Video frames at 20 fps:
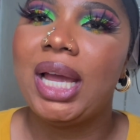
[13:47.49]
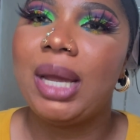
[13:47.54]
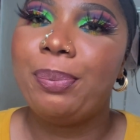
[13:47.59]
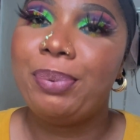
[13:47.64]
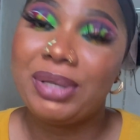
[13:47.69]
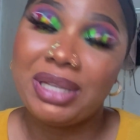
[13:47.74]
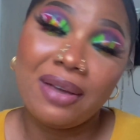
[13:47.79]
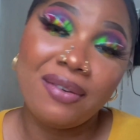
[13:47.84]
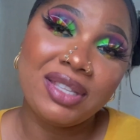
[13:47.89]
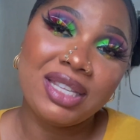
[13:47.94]

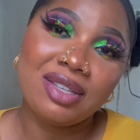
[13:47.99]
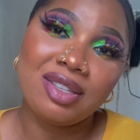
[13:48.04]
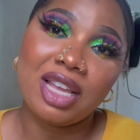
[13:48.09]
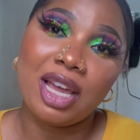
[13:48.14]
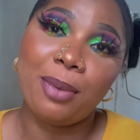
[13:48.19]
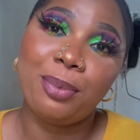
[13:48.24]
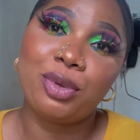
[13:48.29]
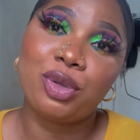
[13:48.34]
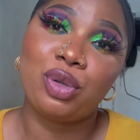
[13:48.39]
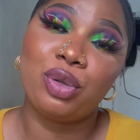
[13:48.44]
Preservatives
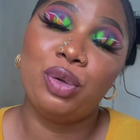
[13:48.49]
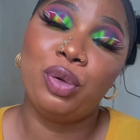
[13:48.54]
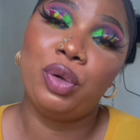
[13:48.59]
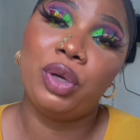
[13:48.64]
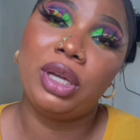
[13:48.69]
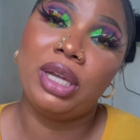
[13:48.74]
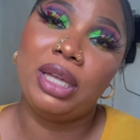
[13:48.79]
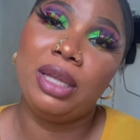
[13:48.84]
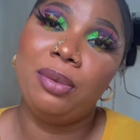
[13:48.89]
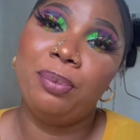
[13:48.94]
help to
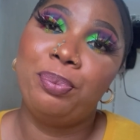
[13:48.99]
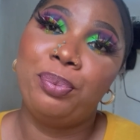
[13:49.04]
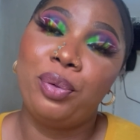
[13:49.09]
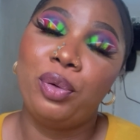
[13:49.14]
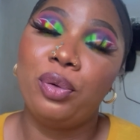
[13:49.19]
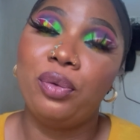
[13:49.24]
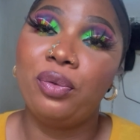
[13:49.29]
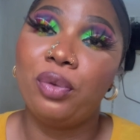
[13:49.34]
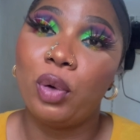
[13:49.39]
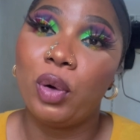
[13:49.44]

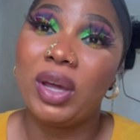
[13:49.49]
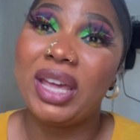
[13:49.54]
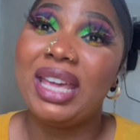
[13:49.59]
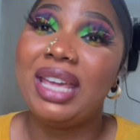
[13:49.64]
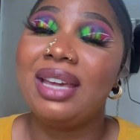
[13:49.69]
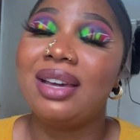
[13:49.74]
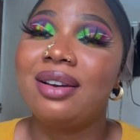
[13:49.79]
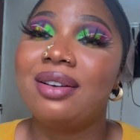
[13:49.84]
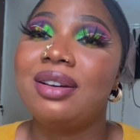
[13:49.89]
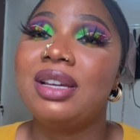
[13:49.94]
improve or
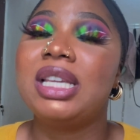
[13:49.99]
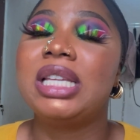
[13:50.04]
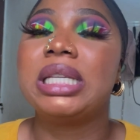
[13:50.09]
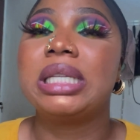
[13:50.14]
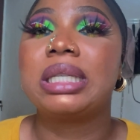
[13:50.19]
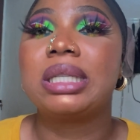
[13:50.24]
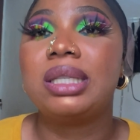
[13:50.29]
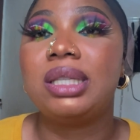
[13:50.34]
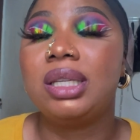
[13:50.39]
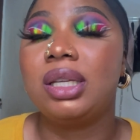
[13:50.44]

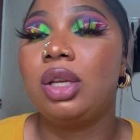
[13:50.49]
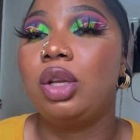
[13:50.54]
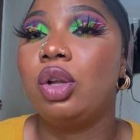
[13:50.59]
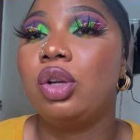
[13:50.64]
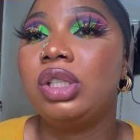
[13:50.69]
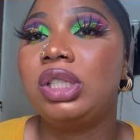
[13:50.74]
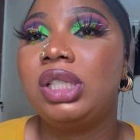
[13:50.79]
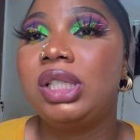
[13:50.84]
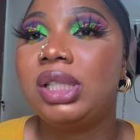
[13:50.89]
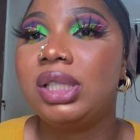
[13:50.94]
increase the
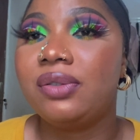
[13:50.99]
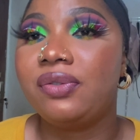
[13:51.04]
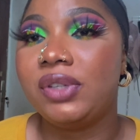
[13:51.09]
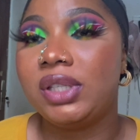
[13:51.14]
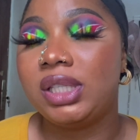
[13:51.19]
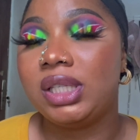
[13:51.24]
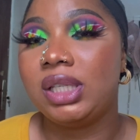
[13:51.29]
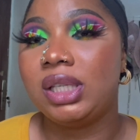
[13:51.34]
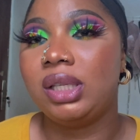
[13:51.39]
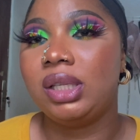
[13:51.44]

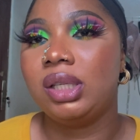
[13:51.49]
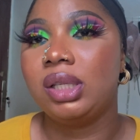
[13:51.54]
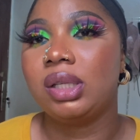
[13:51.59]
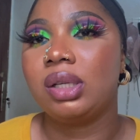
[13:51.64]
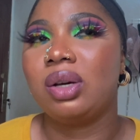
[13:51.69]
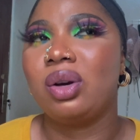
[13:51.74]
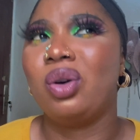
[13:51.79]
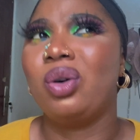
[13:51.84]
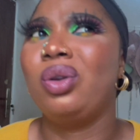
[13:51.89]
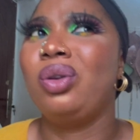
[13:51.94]
longevity
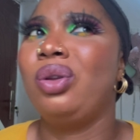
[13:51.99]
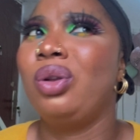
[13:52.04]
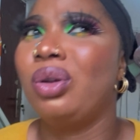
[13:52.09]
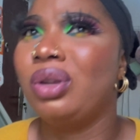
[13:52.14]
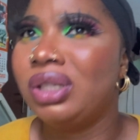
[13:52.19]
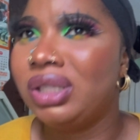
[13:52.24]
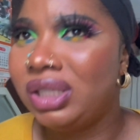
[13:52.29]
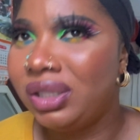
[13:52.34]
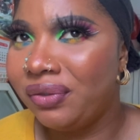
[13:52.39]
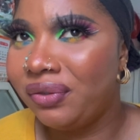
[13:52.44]
or
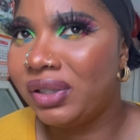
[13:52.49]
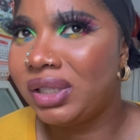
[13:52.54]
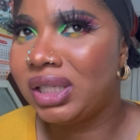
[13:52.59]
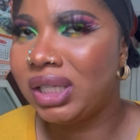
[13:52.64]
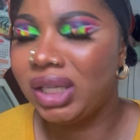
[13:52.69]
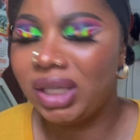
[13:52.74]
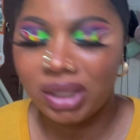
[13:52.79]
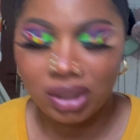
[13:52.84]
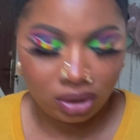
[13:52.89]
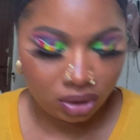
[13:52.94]

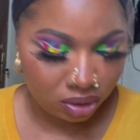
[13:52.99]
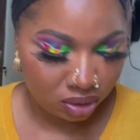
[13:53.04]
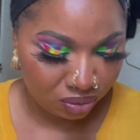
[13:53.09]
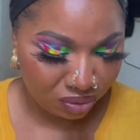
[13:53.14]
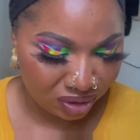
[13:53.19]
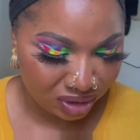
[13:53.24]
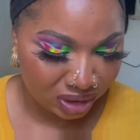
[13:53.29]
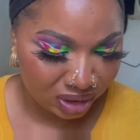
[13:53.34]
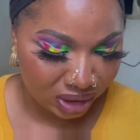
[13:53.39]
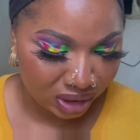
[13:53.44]
longevity,
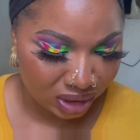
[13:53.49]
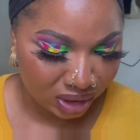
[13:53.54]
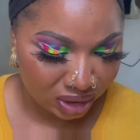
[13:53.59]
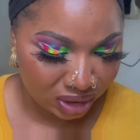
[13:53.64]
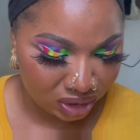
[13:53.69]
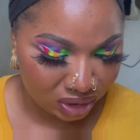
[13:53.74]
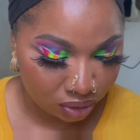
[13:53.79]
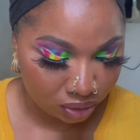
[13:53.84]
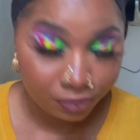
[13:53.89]
what's the English,